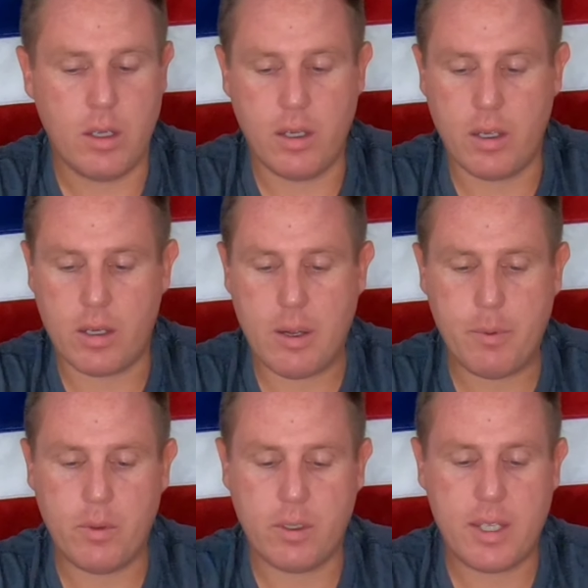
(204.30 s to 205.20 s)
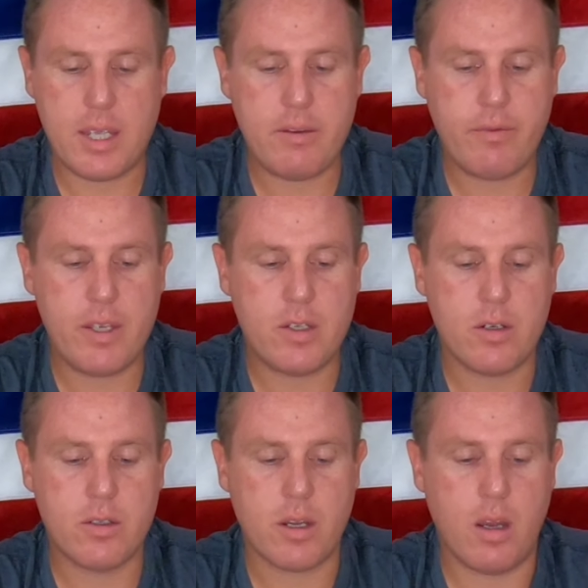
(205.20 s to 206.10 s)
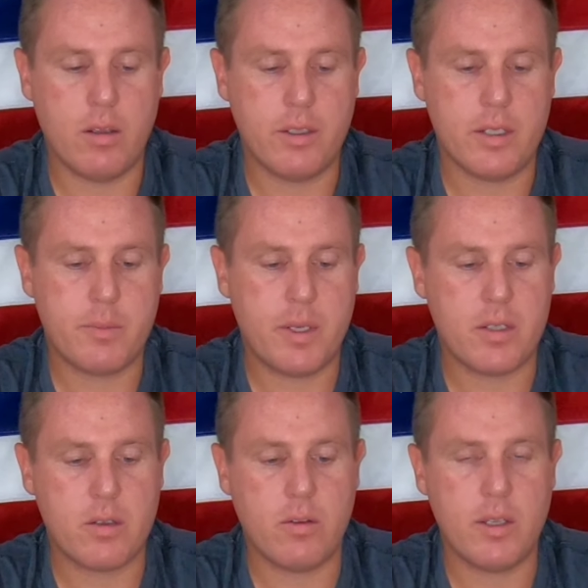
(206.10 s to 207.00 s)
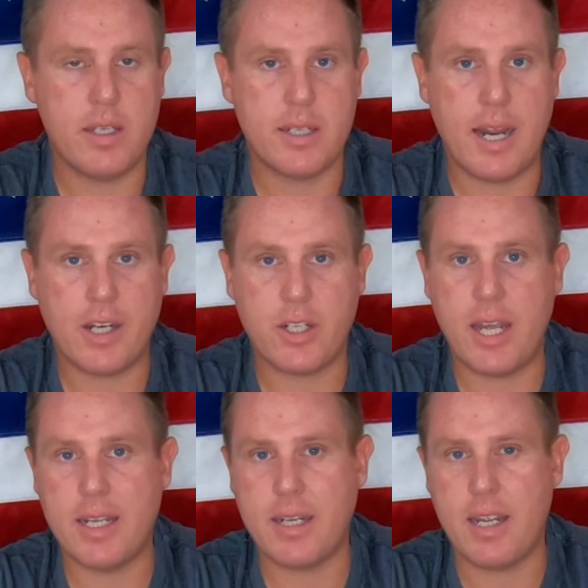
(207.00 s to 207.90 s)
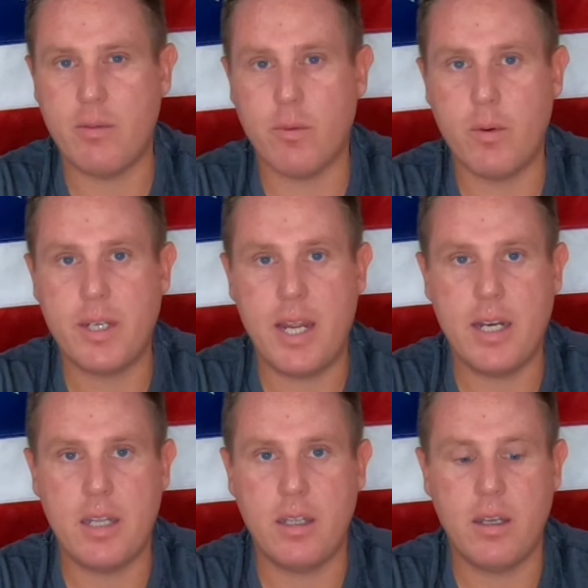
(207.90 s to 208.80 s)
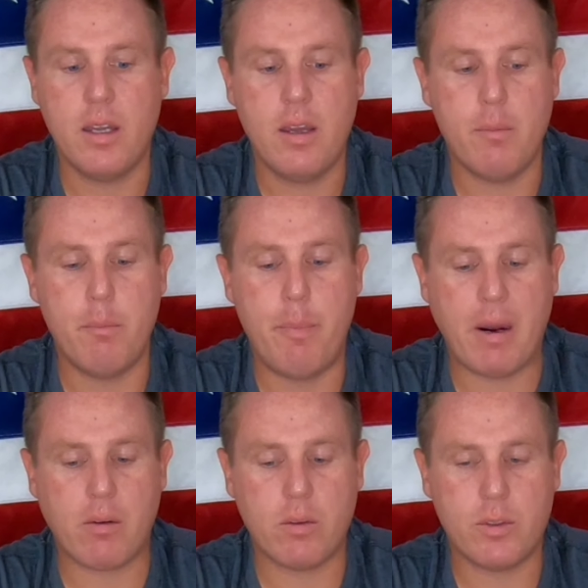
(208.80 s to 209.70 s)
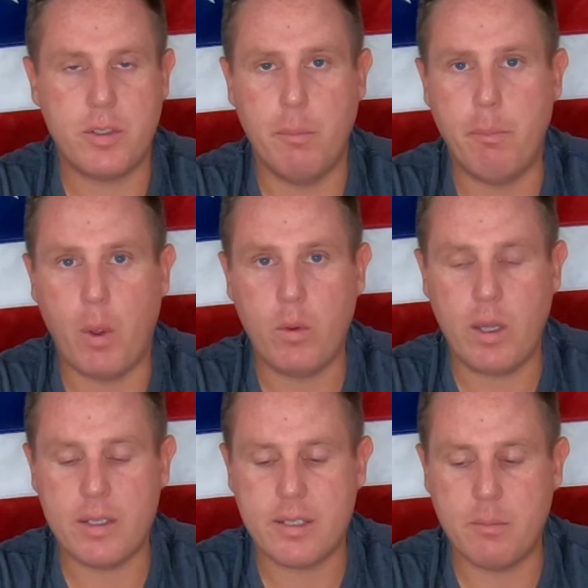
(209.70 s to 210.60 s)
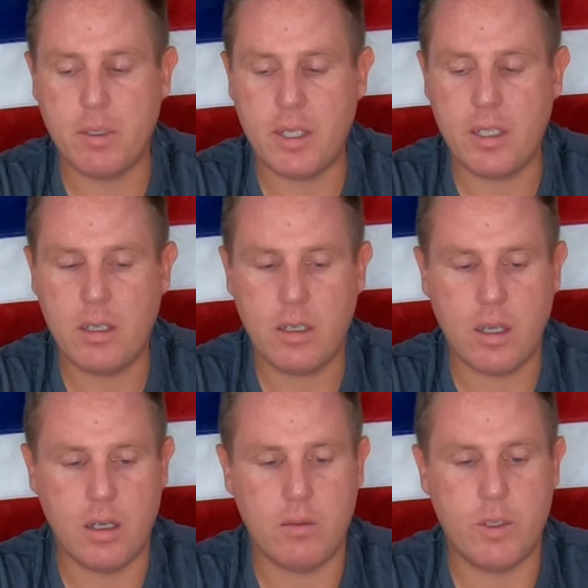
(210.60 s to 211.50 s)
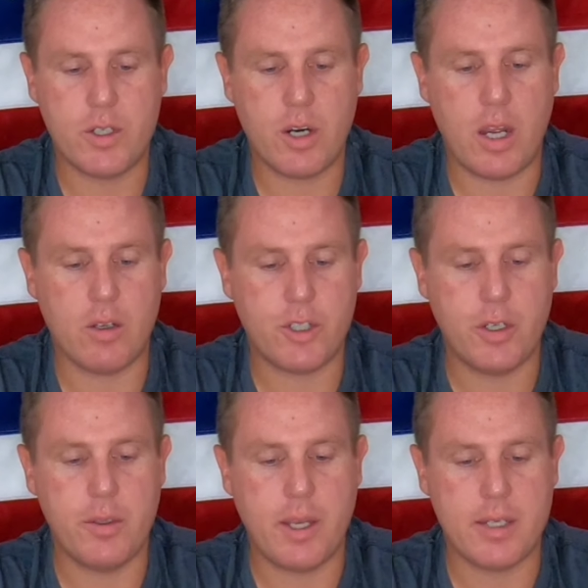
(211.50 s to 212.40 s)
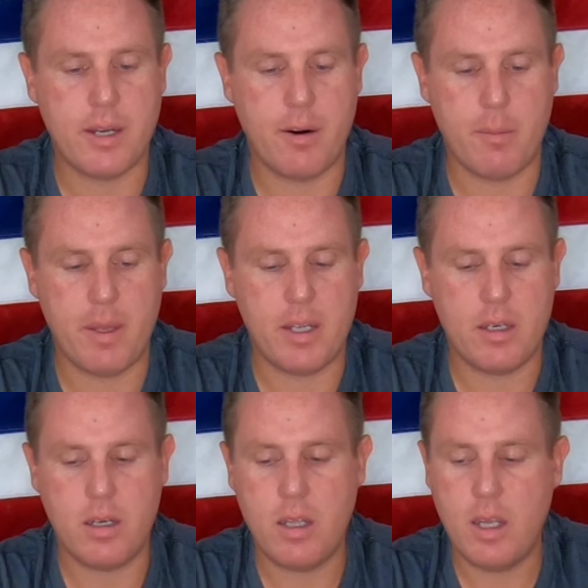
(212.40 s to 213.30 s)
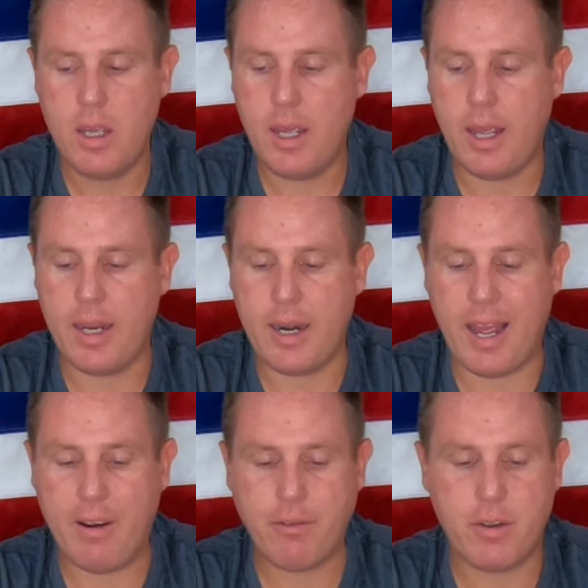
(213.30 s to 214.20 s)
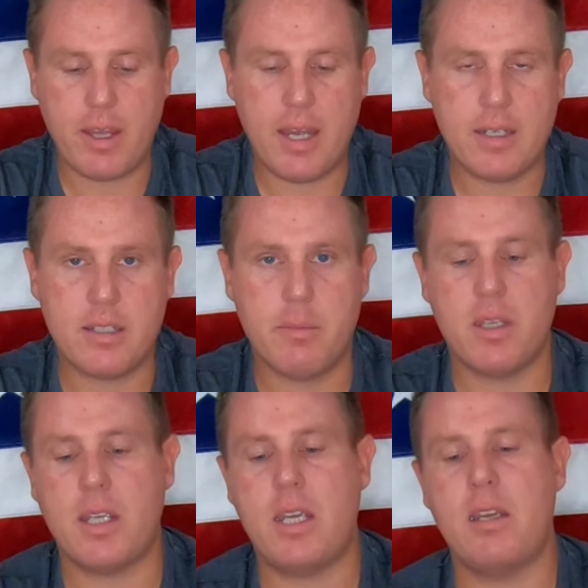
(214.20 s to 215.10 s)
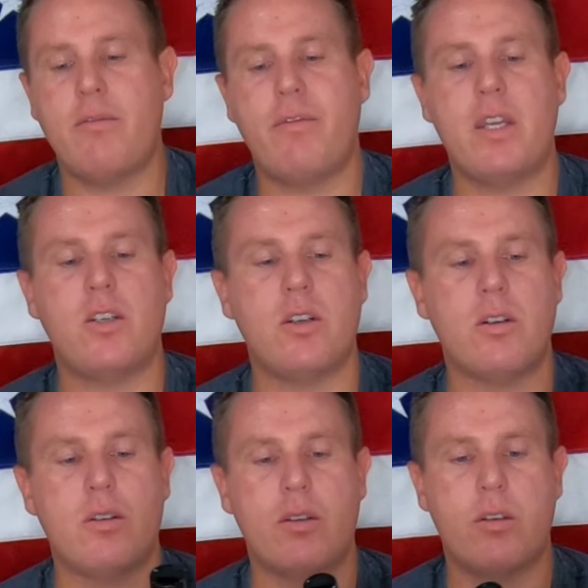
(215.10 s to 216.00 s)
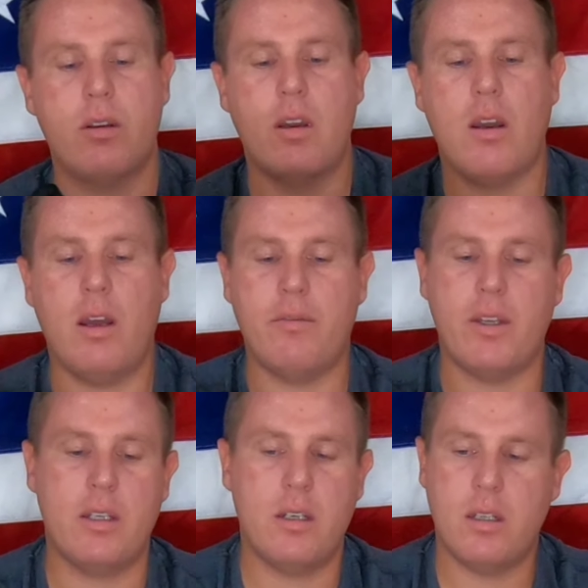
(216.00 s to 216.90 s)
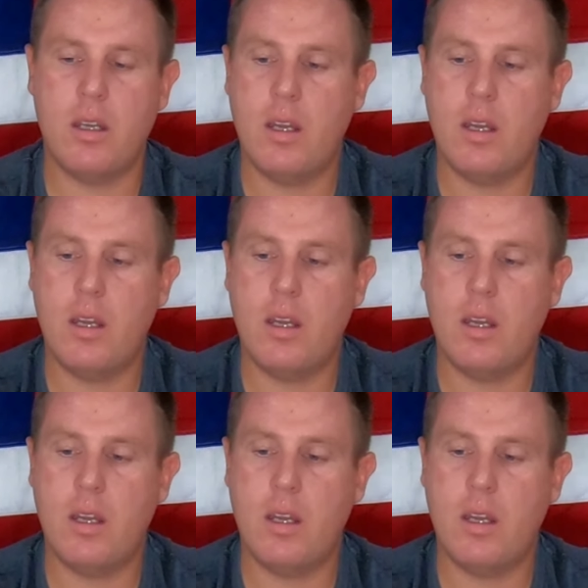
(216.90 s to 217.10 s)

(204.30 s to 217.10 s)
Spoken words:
A couple key features on this pistol is it actually has a rotating barrel to bolt assembly, which I'll show you guys here in a minute. And after that, some of the key features of it